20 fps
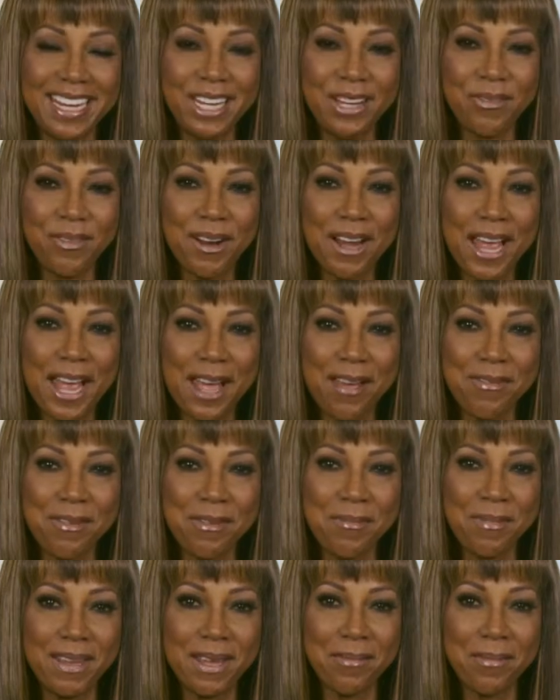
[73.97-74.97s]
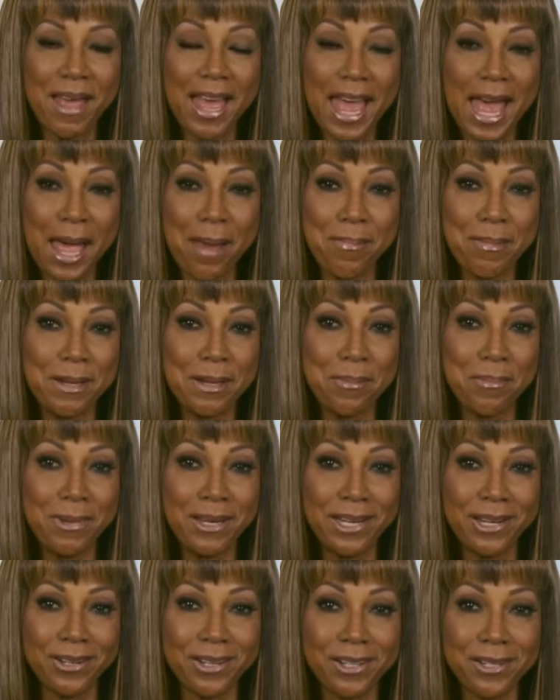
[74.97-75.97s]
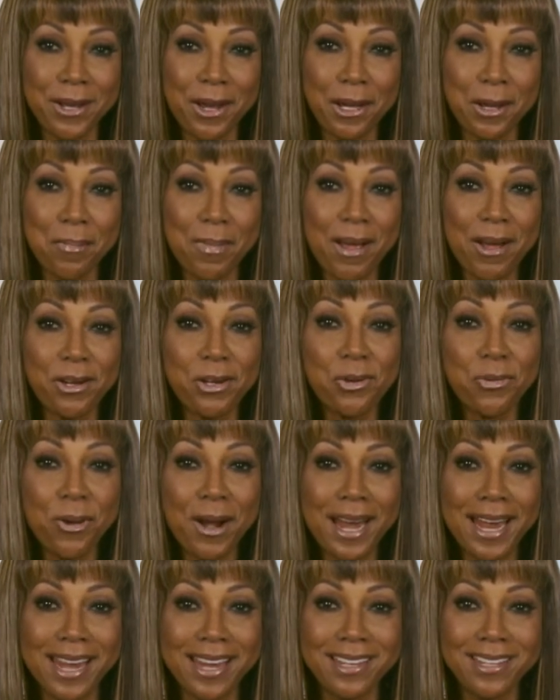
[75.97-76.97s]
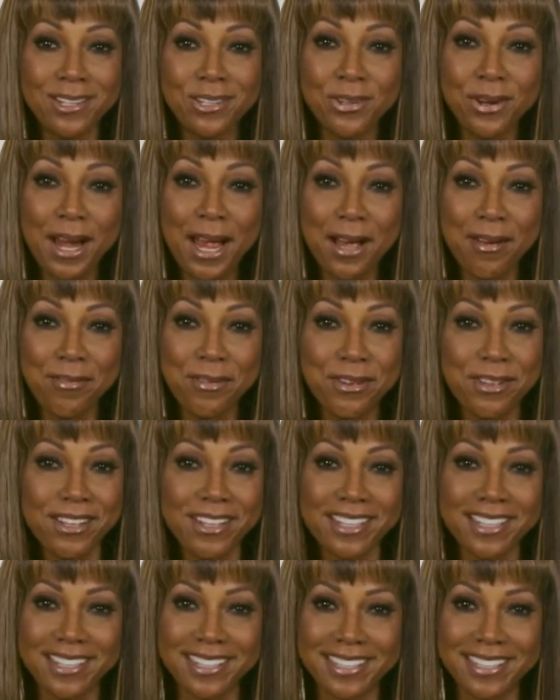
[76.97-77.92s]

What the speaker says: Thank you for having me. I'm happy to be here to talk about grand travel.